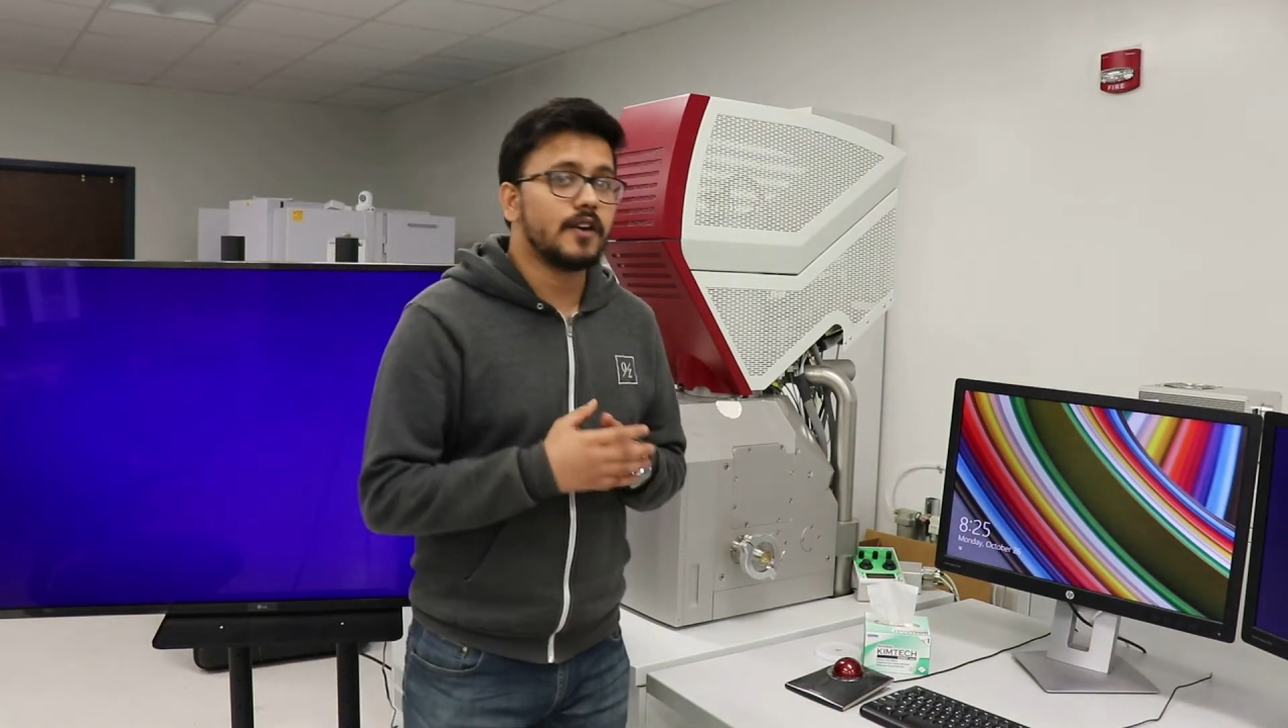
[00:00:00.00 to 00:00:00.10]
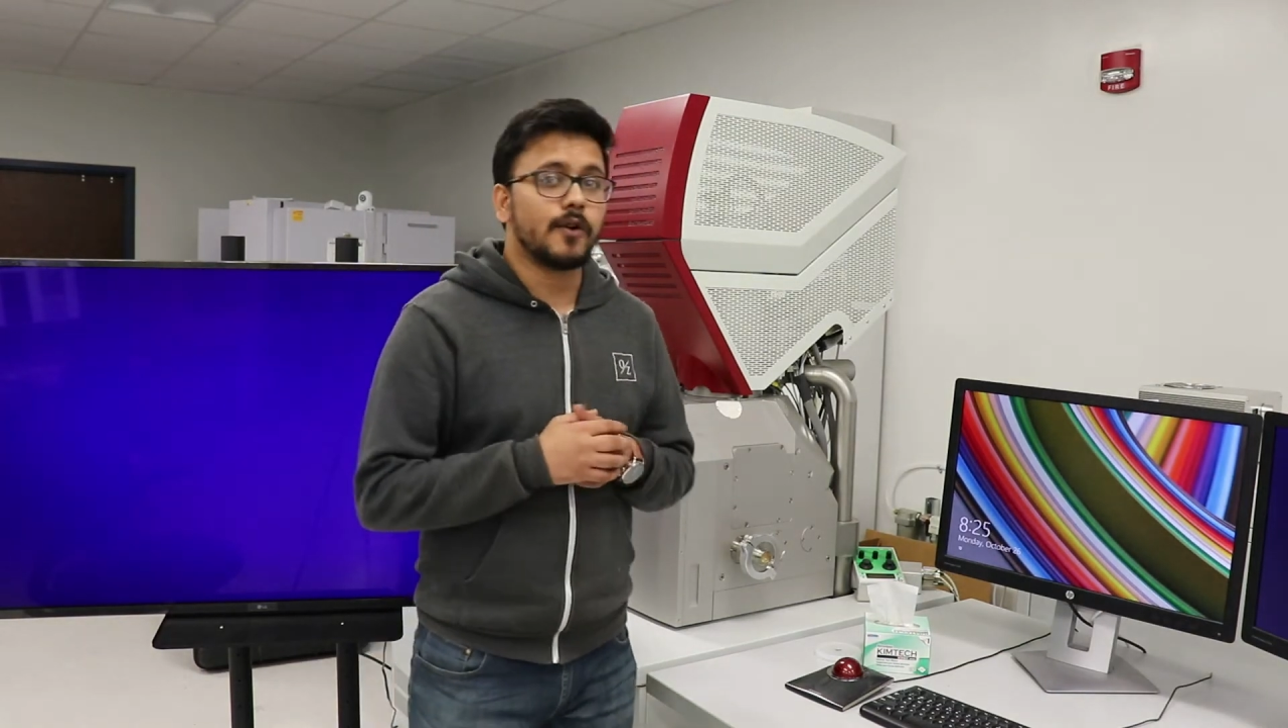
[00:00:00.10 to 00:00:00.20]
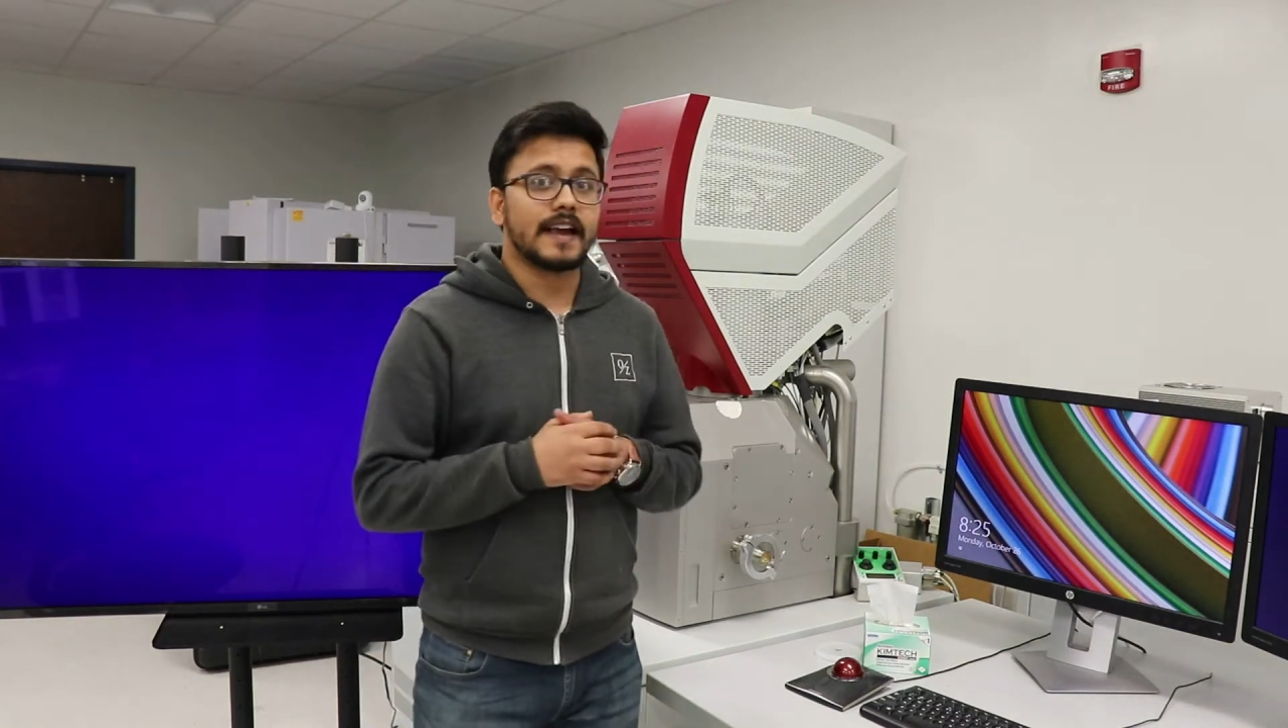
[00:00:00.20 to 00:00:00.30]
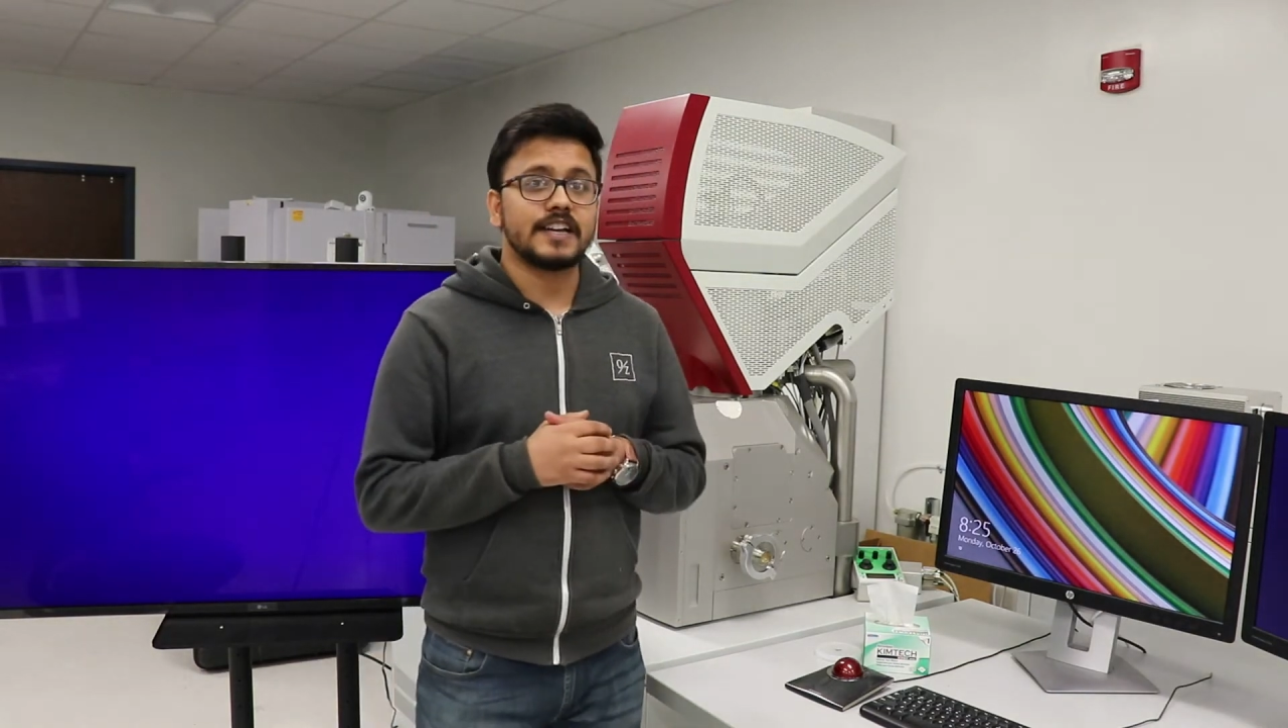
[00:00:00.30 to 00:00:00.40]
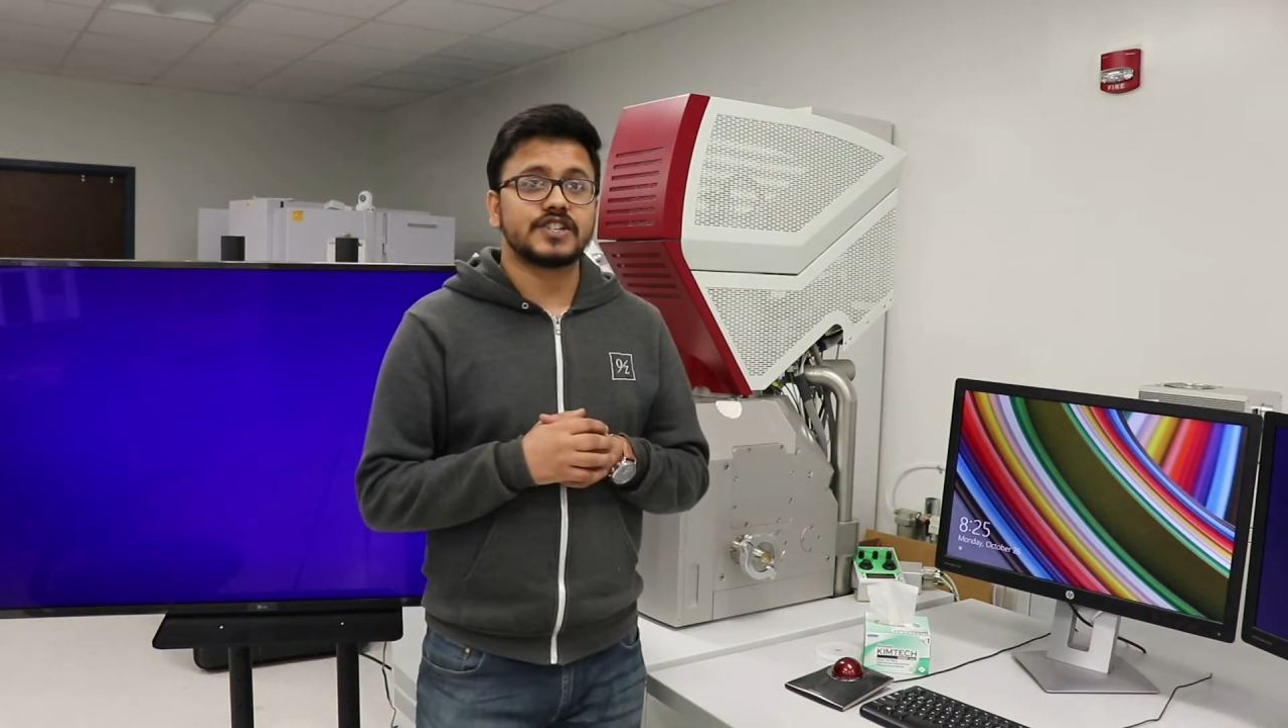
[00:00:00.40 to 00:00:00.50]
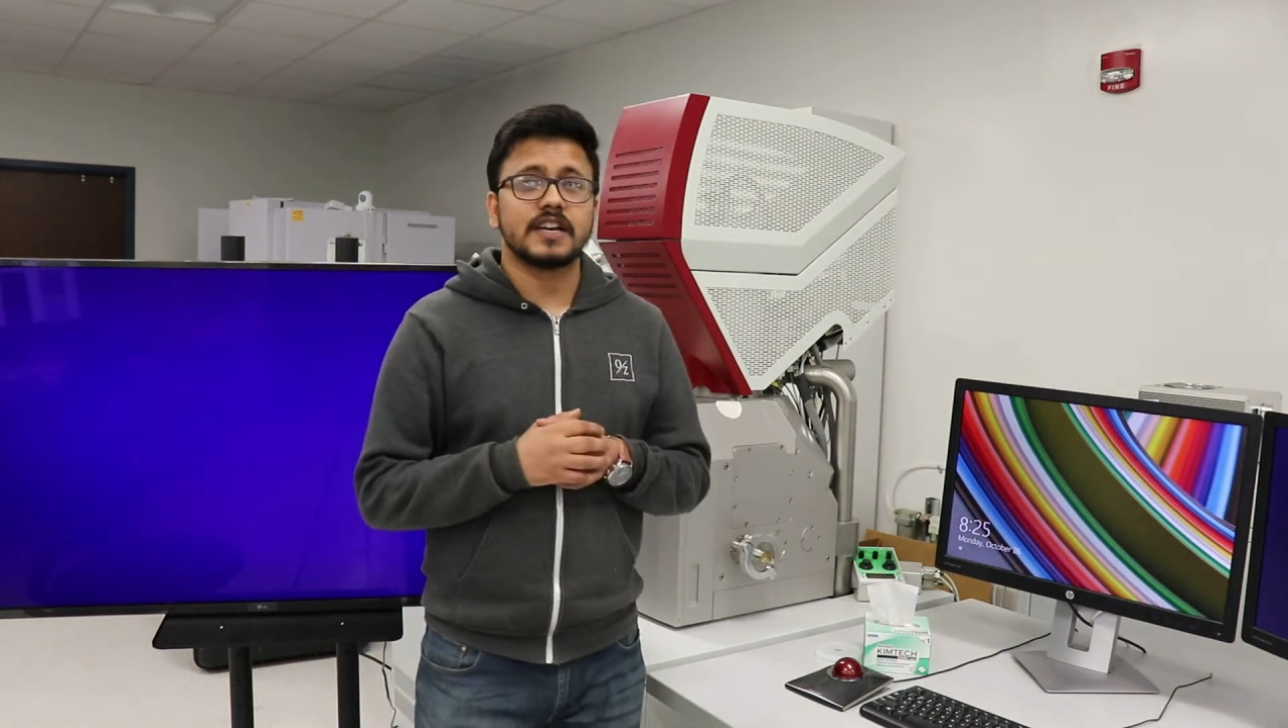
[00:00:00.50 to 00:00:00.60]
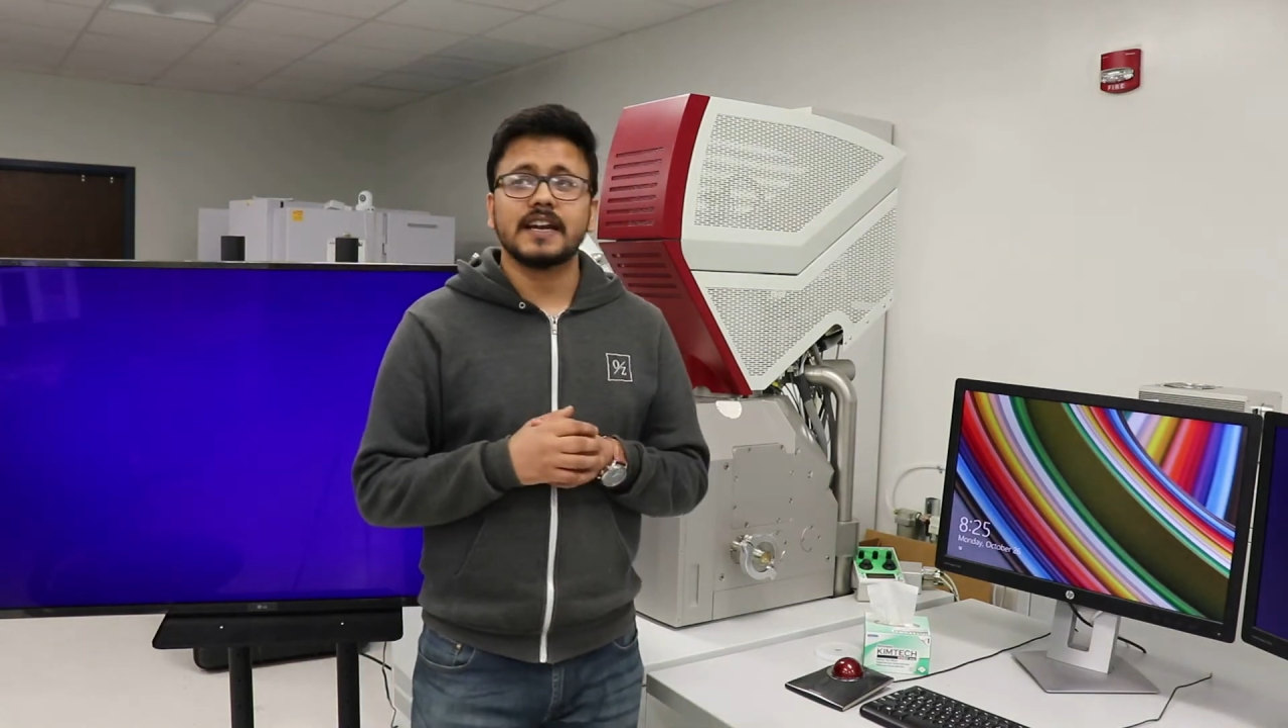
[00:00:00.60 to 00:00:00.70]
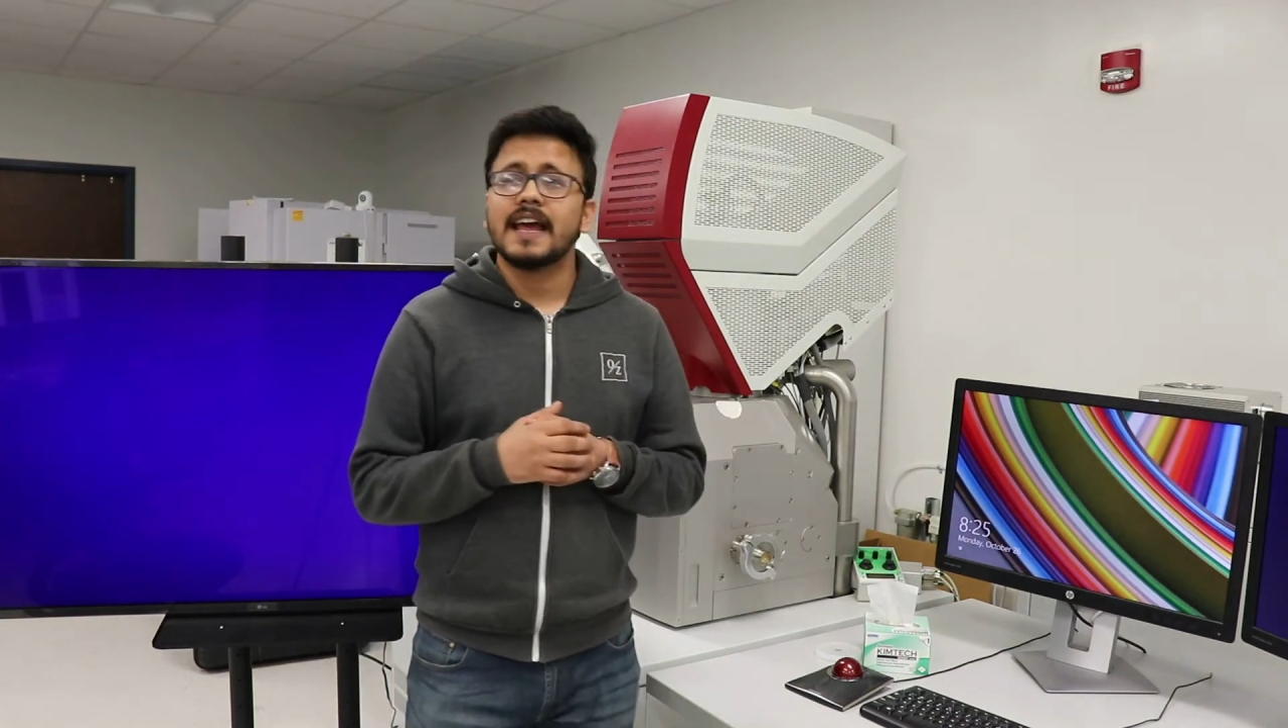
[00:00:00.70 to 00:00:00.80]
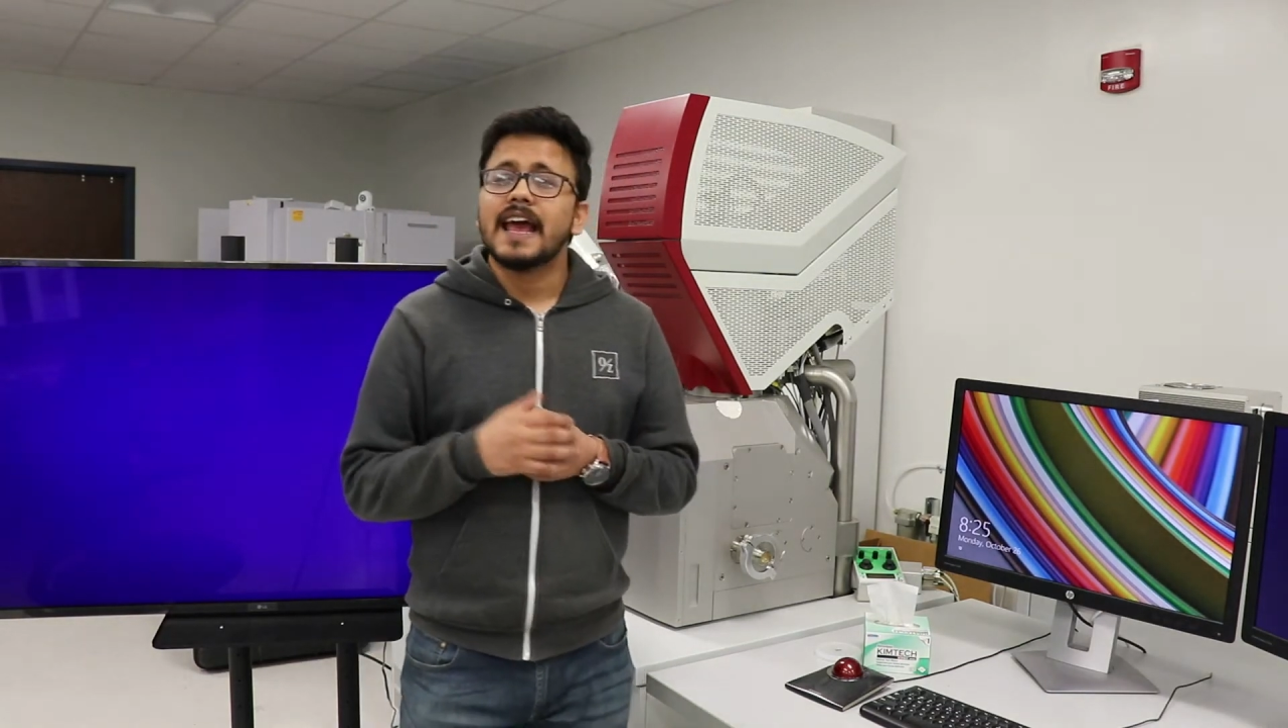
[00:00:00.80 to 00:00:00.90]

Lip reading: location